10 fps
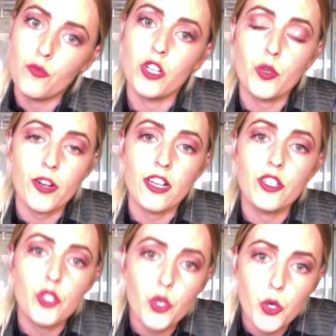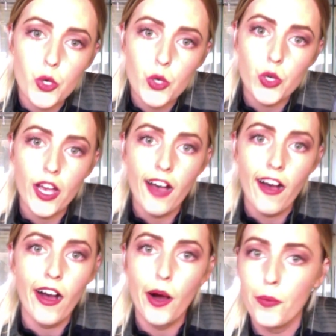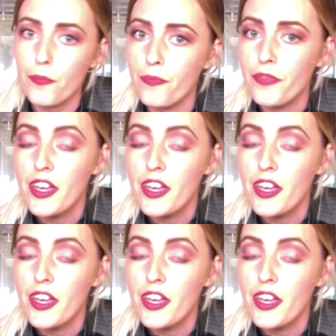watch what I do.